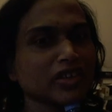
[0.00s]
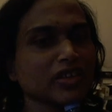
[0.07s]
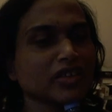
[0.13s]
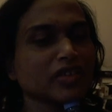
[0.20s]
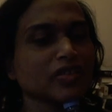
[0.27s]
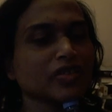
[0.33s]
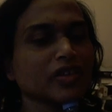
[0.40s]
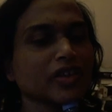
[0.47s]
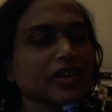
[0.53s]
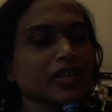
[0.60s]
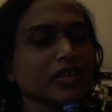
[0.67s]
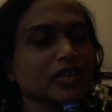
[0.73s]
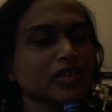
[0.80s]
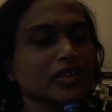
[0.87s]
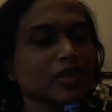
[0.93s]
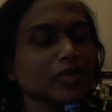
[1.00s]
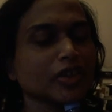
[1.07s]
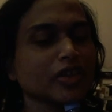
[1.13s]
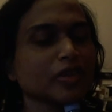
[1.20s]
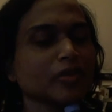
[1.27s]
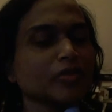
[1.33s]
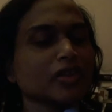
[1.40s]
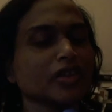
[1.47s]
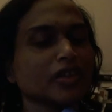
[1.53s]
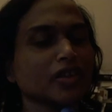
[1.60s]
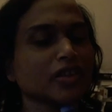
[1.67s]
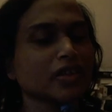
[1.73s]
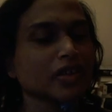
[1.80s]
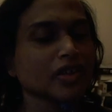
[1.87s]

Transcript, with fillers: You know, like because sometimes I